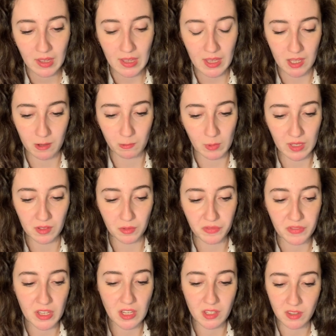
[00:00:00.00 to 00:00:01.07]
it will
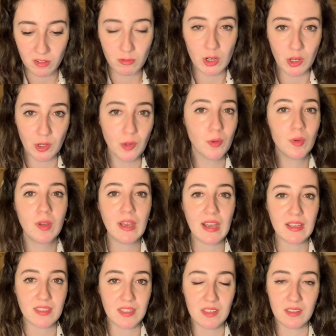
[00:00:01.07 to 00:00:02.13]
feed through
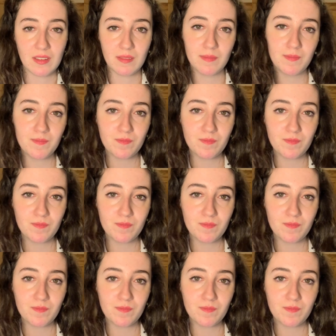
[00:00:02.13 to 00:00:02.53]
as a